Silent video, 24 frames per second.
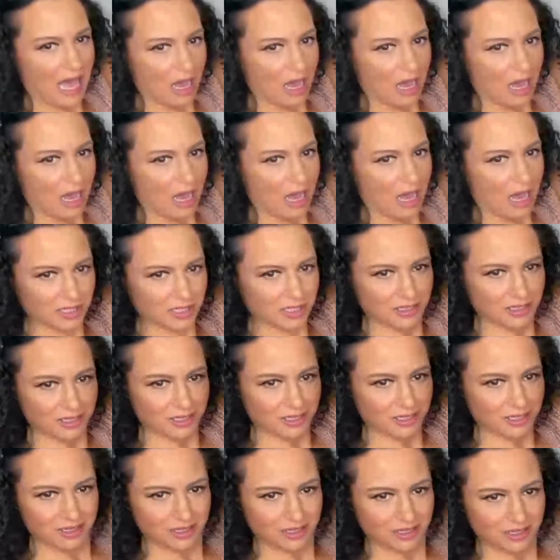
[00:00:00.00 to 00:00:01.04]

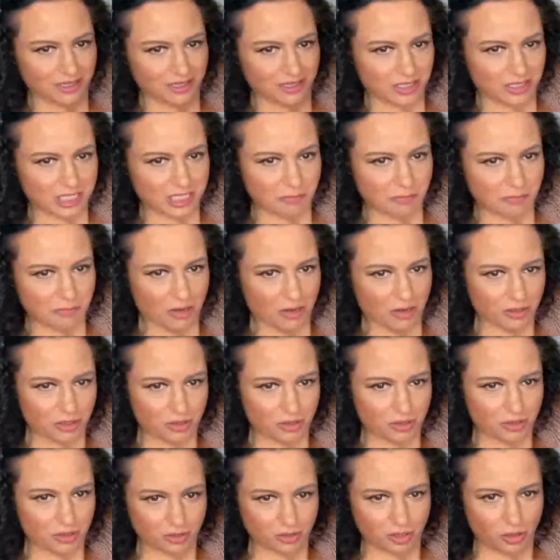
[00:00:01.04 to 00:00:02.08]
spout to
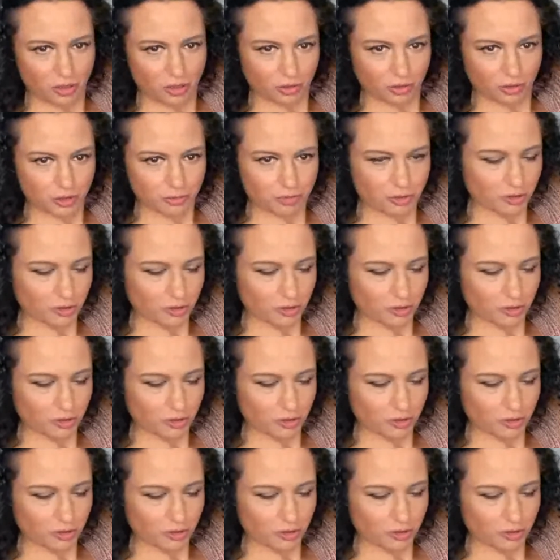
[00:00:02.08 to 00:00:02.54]
spout your